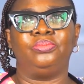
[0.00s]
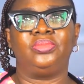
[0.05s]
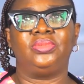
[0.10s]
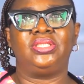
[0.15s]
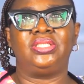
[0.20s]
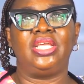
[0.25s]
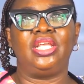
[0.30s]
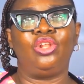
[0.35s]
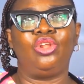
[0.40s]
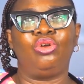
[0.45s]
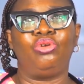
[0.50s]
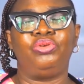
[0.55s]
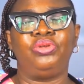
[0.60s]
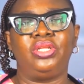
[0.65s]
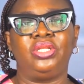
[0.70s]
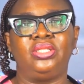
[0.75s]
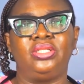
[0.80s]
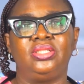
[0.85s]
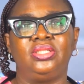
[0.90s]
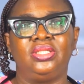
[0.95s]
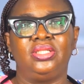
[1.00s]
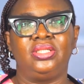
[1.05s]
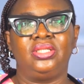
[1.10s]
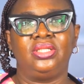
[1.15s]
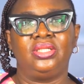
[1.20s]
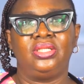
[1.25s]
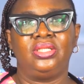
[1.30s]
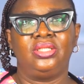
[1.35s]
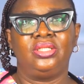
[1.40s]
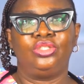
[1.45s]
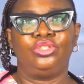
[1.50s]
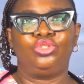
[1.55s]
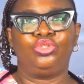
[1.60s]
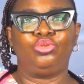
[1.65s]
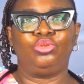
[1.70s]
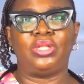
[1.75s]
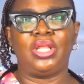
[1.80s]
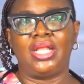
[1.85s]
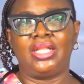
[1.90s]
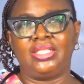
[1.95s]
tailoring
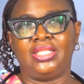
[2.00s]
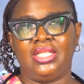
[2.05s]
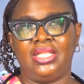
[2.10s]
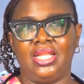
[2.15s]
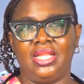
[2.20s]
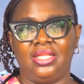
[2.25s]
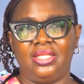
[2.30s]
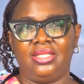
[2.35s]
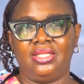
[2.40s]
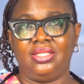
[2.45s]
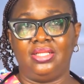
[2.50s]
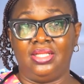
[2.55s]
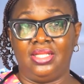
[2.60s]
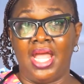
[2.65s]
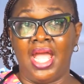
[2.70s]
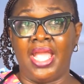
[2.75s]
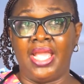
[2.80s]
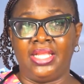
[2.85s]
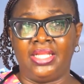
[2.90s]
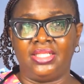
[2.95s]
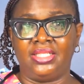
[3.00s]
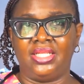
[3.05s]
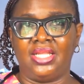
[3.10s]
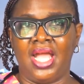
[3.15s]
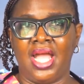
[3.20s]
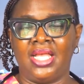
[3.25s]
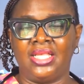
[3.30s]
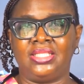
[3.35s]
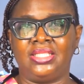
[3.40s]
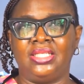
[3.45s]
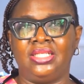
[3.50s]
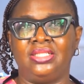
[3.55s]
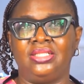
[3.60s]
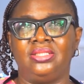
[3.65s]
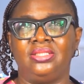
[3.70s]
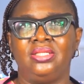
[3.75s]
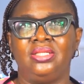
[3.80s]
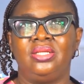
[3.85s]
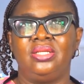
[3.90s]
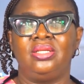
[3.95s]
to that line, as in
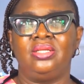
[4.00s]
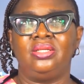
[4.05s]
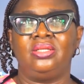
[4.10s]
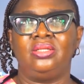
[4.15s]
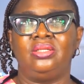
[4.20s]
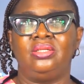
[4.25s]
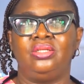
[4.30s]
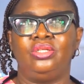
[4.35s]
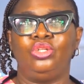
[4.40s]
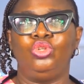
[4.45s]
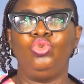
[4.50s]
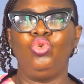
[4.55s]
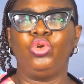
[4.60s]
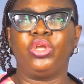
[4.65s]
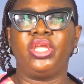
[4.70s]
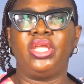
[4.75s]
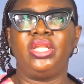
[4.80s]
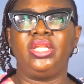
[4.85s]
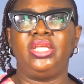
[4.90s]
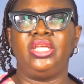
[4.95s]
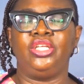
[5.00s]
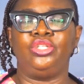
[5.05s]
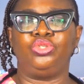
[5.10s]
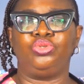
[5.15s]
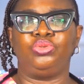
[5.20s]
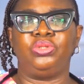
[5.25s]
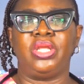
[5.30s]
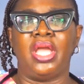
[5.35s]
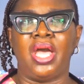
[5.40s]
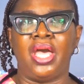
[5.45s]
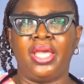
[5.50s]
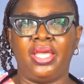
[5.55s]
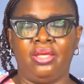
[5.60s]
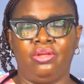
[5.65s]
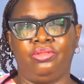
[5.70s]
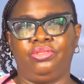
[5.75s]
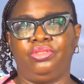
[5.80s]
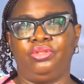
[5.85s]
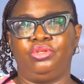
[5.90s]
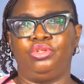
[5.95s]
looking into their
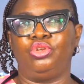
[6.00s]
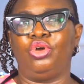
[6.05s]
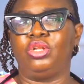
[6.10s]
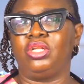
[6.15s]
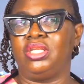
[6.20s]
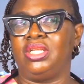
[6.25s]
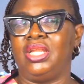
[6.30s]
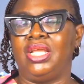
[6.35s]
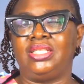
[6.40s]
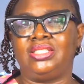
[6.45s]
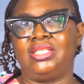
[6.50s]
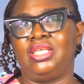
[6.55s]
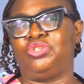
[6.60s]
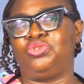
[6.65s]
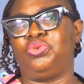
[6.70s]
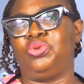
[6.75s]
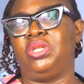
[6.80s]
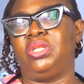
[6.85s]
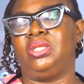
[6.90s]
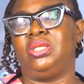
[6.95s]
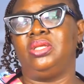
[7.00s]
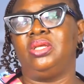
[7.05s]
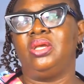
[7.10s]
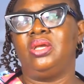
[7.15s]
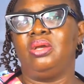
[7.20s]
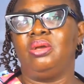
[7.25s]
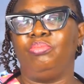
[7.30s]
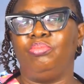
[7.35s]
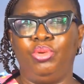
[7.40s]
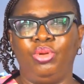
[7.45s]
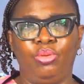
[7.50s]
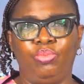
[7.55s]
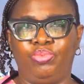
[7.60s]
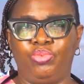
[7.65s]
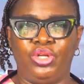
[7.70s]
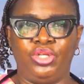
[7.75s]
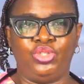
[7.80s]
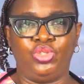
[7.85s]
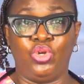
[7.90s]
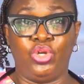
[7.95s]
health, not necessarily blood
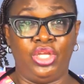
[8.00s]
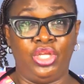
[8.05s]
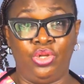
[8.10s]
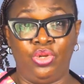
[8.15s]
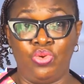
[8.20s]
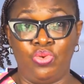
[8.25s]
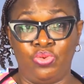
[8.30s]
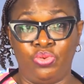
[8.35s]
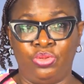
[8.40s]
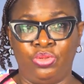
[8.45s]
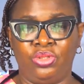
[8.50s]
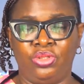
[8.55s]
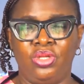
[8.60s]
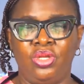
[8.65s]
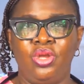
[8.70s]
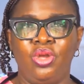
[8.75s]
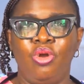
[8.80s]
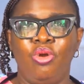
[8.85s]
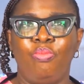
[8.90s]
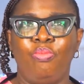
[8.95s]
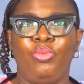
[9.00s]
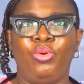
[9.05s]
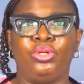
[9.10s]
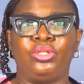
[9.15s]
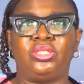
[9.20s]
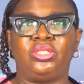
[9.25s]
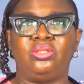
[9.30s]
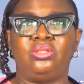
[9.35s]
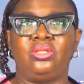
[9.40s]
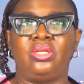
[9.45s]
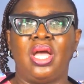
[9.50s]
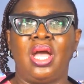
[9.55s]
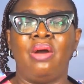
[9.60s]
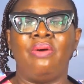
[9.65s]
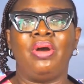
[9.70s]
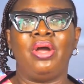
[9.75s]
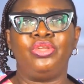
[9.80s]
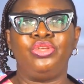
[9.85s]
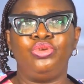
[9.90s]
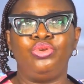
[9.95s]
pressure alone, but
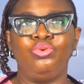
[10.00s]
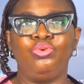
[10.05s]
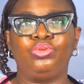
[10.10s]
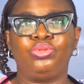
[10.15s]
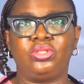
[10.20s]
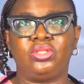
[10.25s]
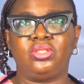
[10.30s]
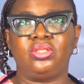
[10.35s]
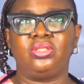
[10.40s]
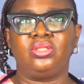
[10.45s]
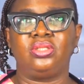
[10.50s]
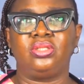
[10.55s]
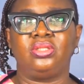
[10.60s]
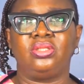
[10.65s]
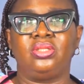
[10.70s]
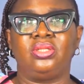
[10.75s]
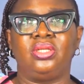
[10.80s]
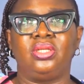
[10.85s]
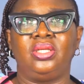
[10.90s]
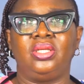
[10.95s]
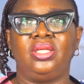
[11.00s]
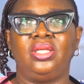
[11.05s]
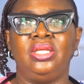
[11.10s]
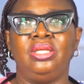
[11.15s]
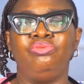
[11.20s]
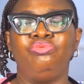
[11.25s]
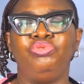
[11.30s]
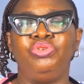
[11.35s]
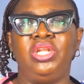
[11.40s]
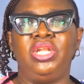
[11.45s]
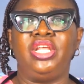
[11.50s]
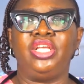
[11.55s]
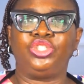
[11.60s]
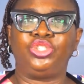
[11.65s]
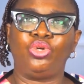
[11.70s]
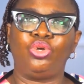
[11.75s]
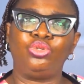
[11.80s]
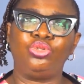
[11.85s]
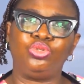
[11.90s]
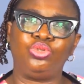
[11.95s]
our youths in
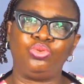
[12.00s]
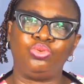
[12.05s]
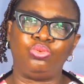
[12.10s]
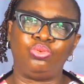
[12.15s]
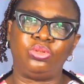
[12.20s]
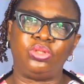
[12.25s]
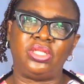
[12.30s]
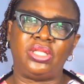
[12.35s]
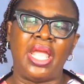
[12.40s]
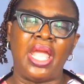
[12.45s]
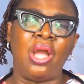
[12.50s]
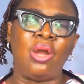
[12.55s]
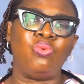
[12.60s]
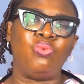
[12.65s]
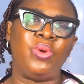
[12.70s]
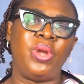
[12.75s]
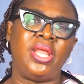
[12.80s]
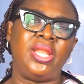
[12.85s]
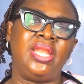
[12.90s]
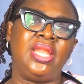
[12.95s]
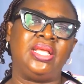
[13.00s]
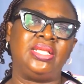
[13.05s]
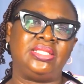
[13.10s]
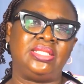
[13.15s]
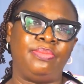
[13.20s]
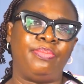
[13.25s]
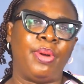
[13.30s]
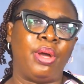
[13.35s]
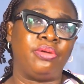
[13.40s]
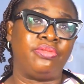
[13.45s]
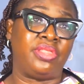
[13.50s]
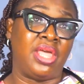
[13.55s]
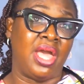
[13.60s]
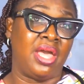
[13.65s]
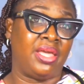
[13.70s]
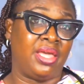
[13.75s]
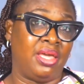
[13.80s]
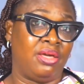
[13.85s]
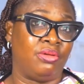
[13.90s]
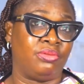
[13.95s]
relation to their awareness about
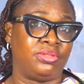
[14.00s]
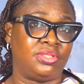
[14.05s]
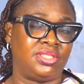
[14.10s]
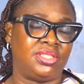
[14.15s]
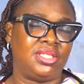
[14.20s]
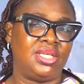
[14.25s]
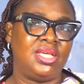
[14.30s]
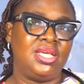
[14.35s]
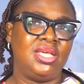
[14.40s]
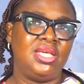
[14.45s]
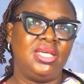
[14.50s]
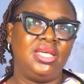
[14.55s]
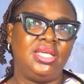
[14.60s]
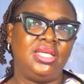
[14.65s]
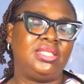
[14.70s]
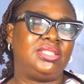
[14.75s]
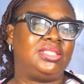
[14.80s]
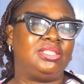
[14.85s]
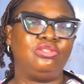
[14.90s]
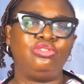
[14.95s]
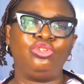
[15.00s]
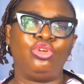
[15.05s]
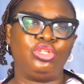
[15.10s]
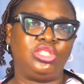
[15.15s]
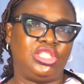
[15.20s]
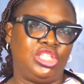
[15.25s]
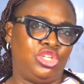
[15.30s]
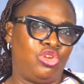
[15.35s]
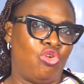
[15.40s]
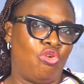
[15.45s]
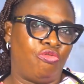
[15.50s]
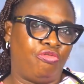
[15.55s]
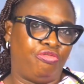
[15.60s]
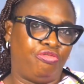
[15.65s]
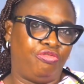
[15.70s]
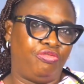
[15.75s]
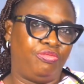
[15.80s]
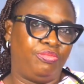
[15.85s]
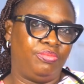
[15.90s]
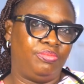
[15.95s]
their health is still not enough.